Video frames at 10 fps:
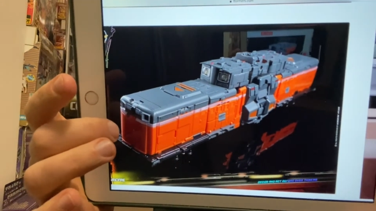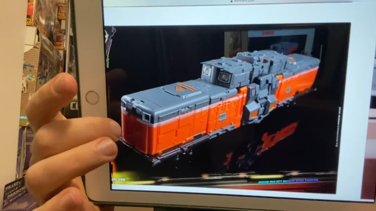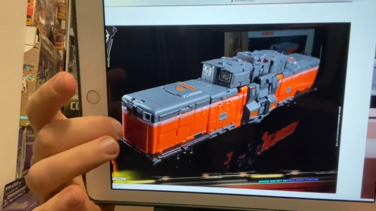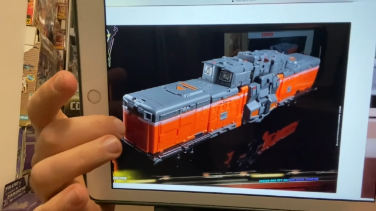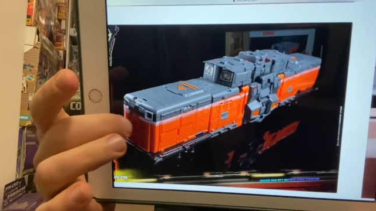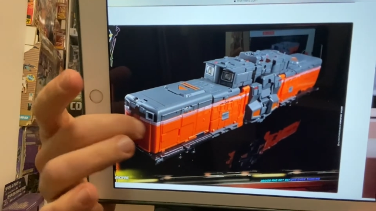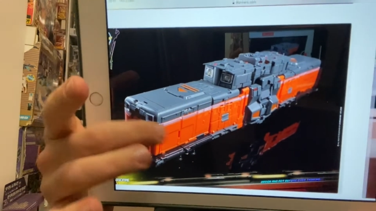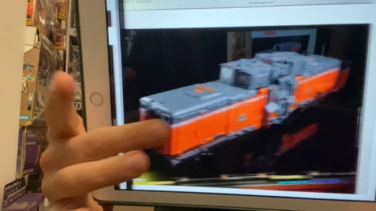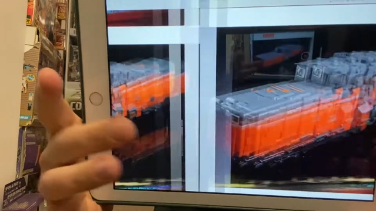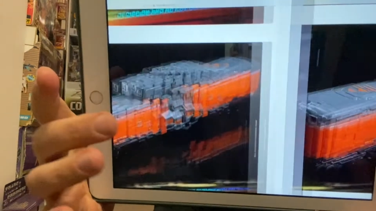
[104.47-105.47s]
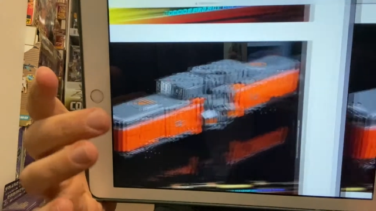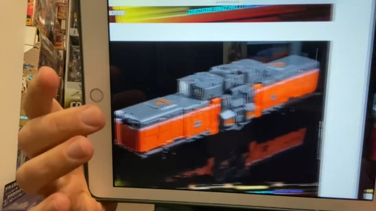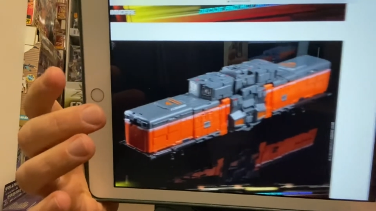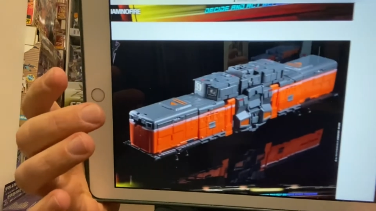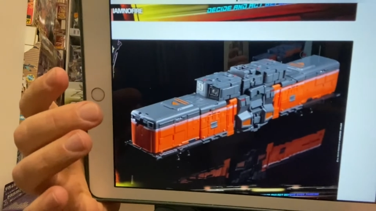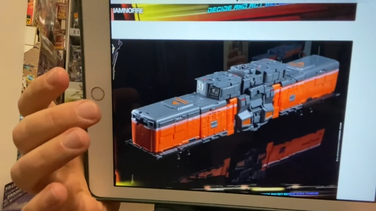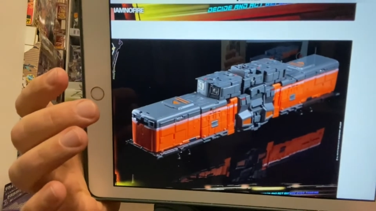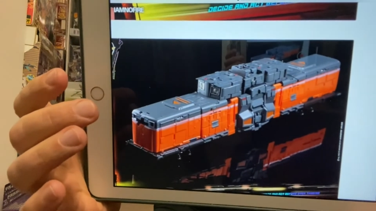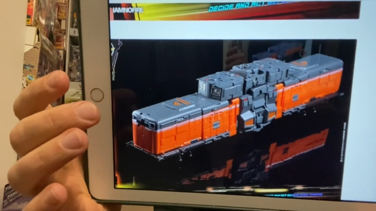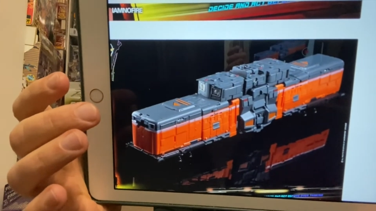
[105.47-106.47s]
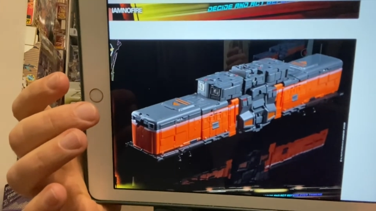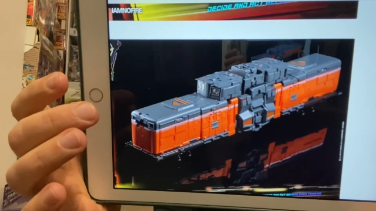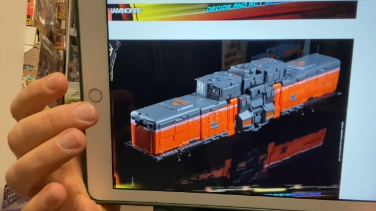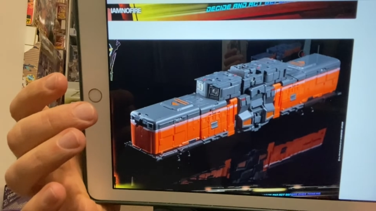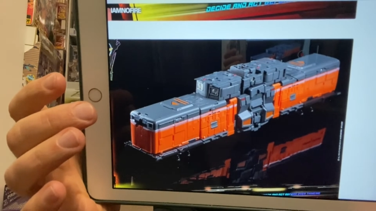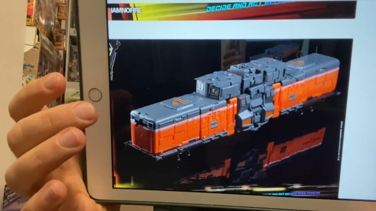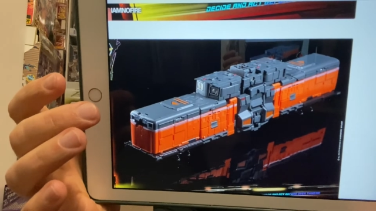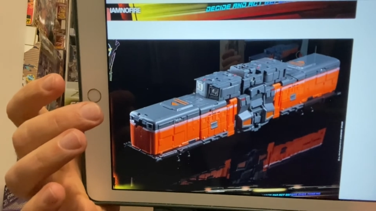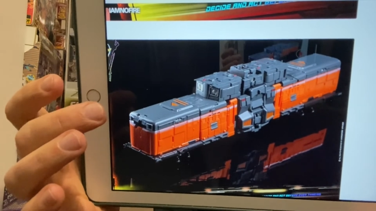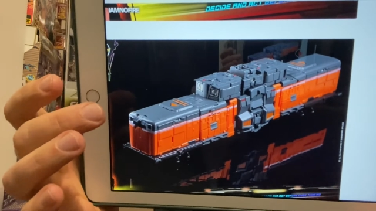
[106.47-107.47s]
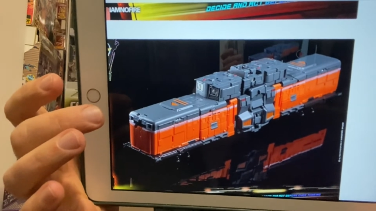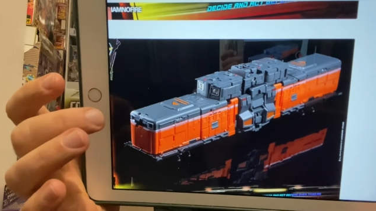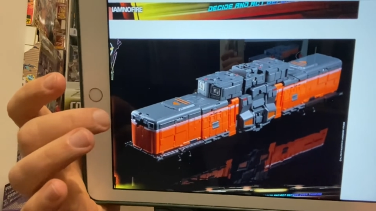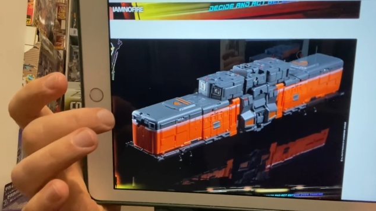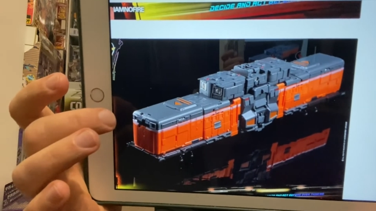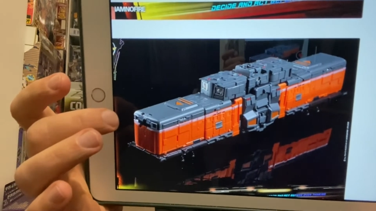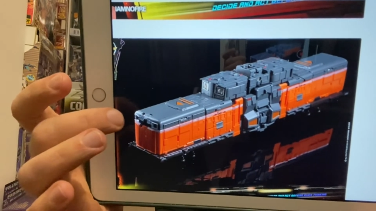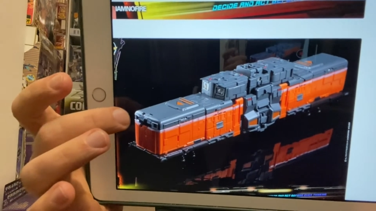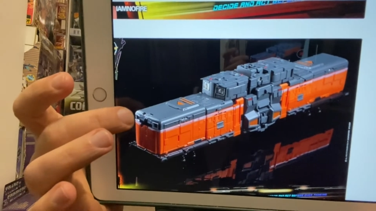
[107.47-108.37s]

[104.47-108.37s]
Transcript: Nobody's mouth can be seen.